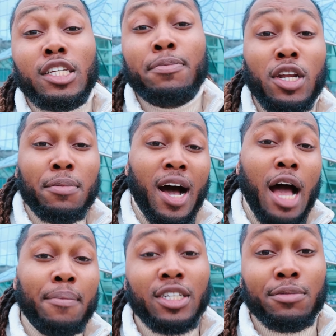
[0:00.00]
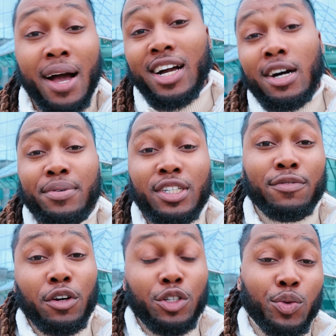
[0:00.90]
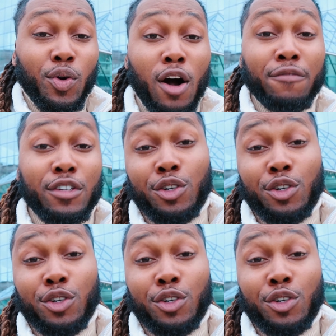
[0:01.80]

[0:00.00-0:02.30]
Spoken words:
this building behind me is my company's virtual office.